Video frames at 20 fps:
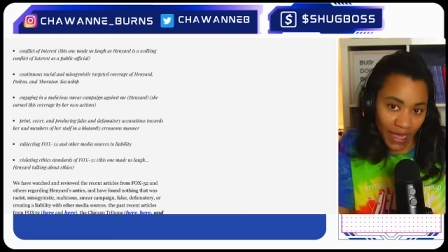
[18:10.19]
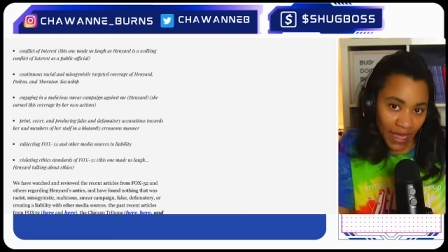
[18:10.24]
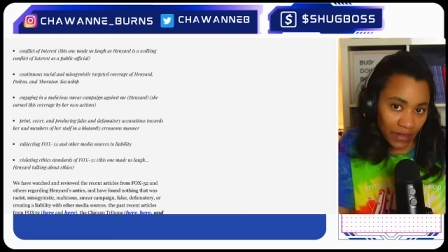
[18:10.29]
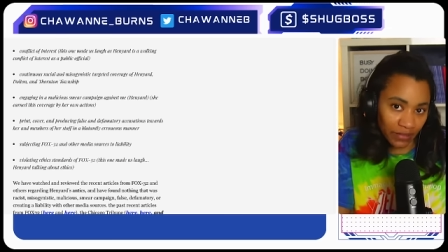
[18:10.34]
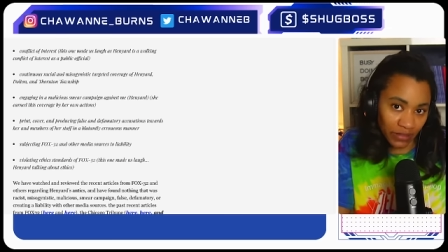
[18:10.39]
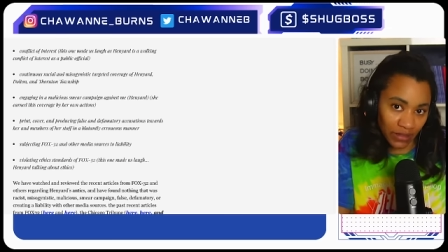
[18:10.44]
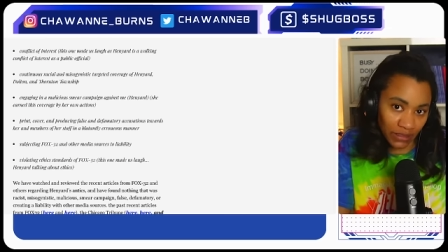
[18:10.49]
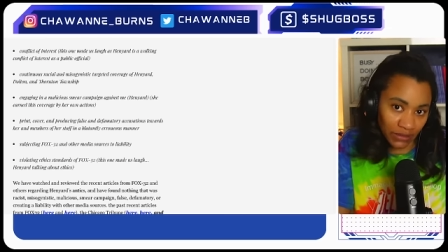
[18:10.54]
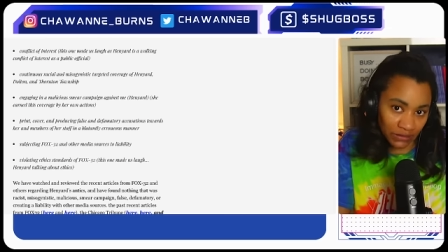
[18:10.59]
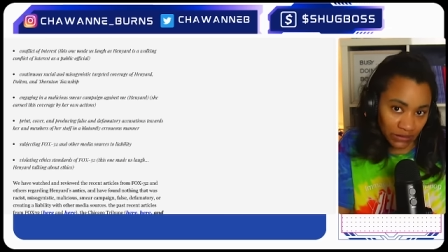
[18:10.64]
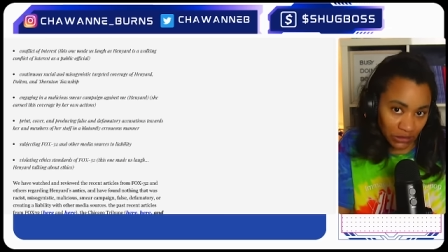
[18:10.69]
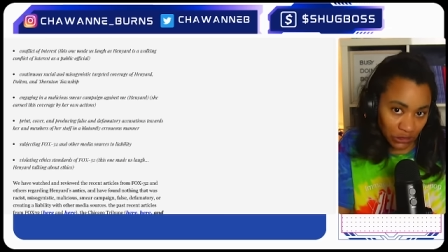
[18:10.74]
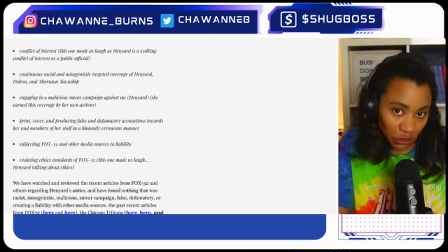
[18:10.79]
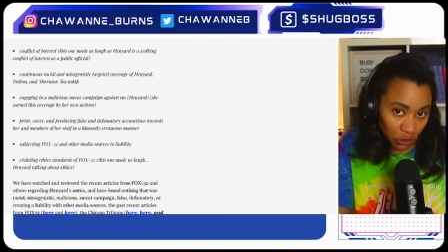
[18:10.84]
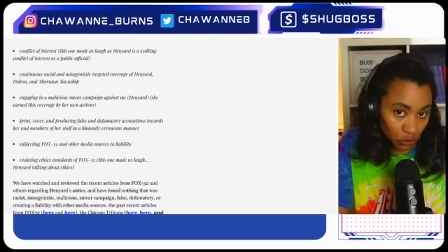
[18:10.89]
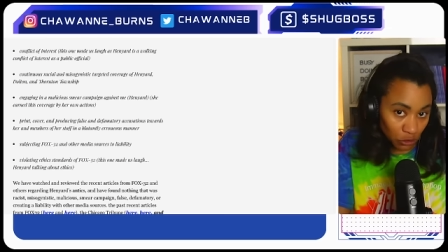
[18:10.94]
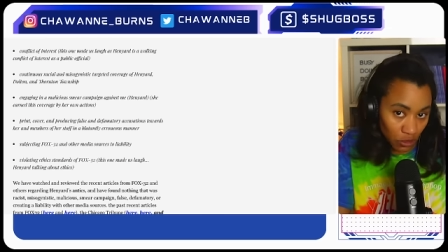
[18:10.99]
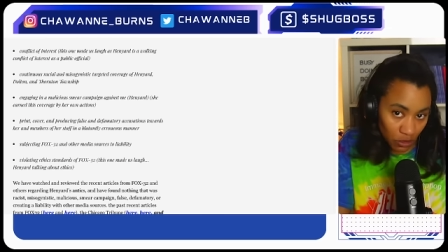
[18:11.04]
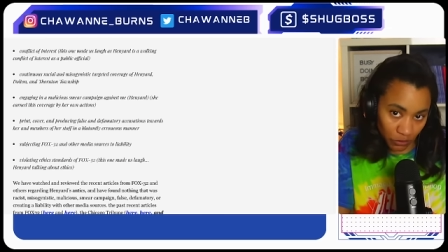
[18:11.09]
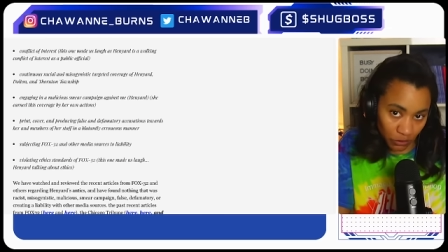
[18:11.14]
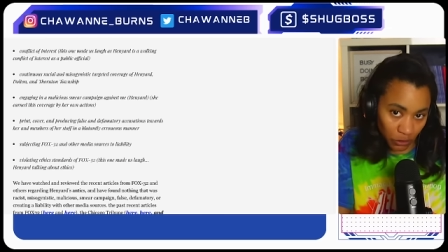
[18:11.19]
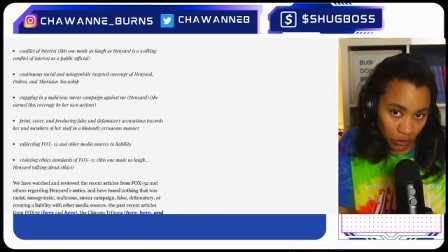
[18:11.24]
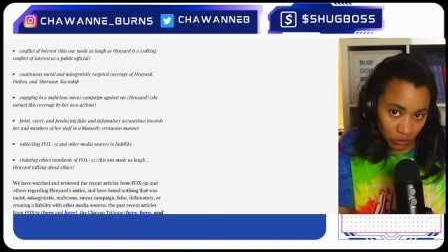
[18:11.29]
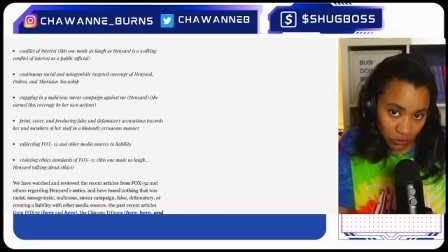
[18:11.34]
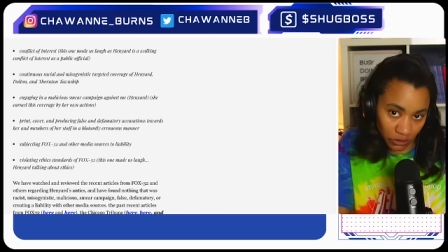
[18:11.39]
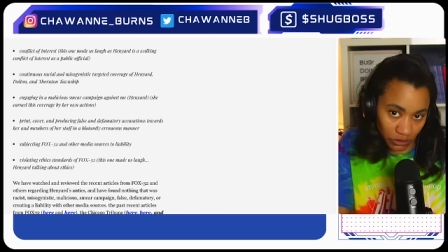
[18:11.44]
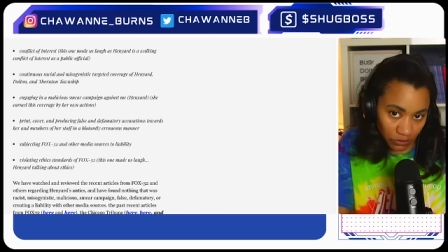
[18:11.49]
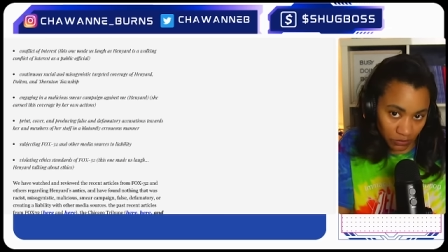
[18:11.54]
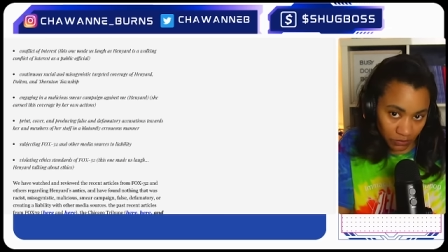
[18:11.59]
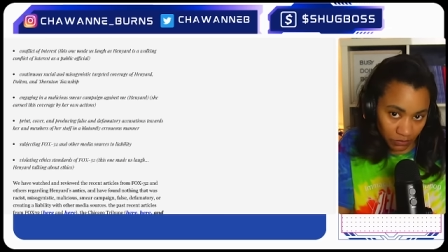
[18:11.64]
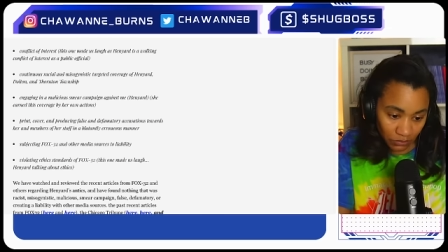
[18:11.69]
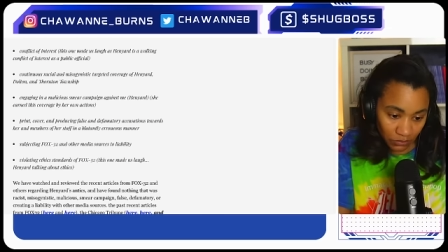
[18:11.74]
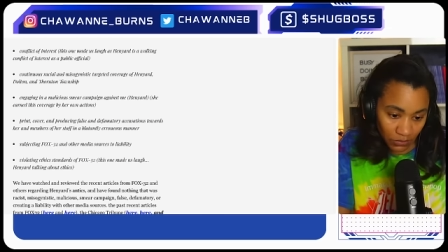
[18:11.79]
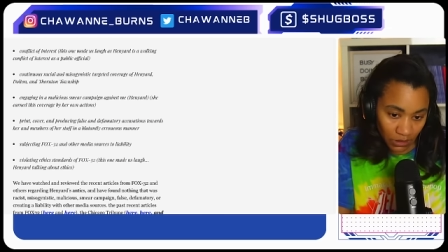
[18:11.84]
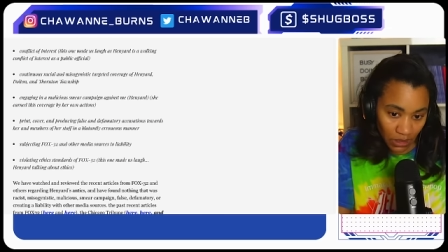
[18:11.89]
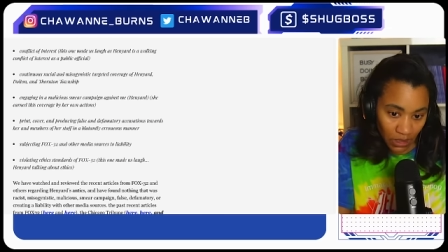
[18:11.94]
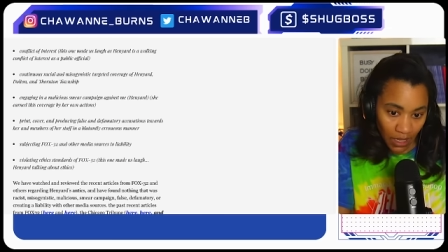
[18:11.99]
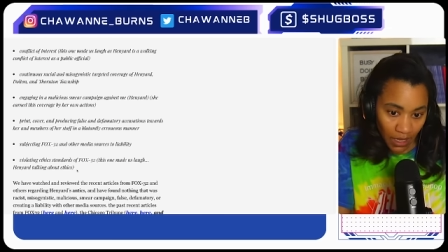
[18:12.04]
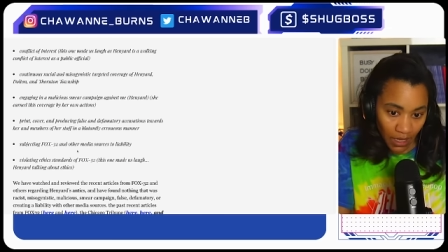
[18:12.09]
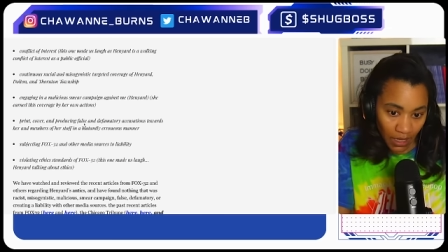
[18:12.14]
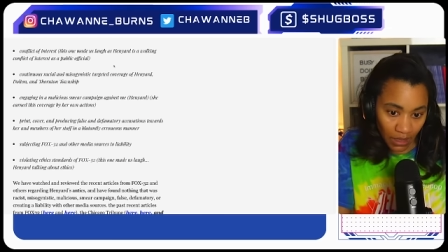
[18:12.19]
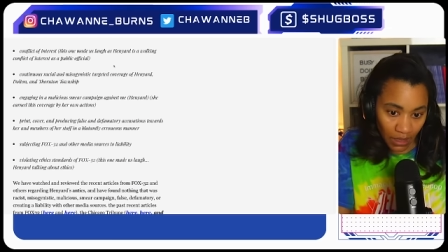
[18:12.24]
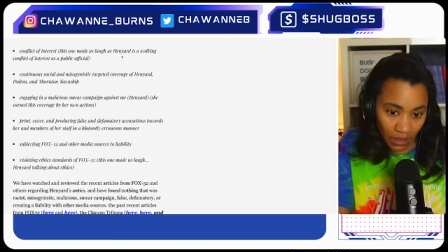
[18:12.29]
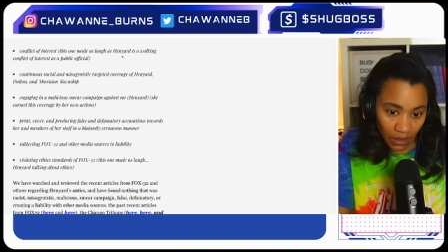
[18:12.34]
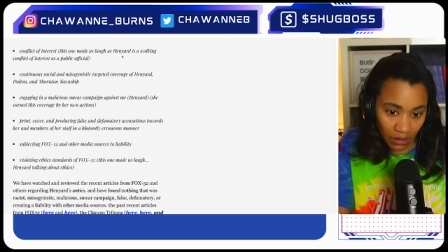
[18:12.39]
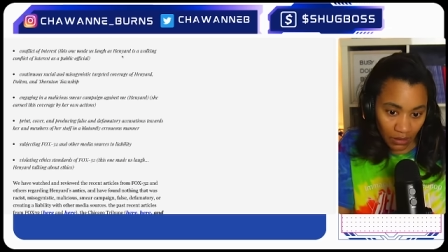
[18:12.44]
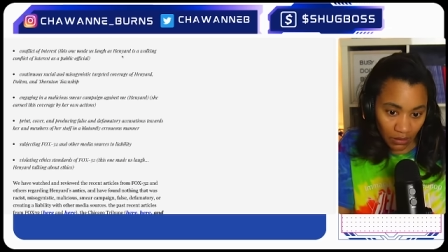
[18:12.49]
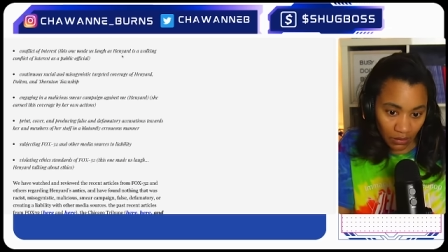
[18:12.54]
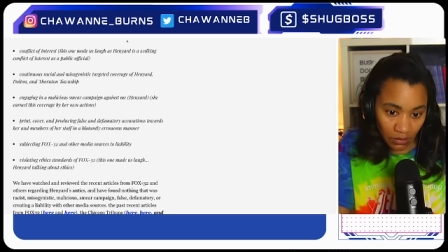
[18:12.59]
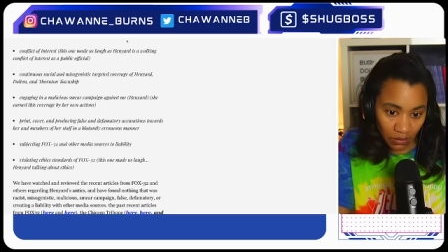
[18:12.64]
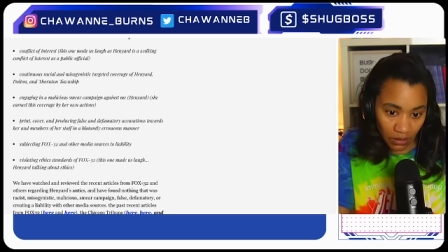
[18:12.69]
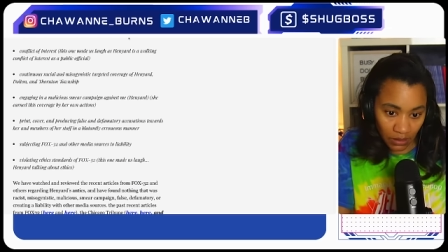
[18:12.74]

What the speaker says: ethics and you don't use them. And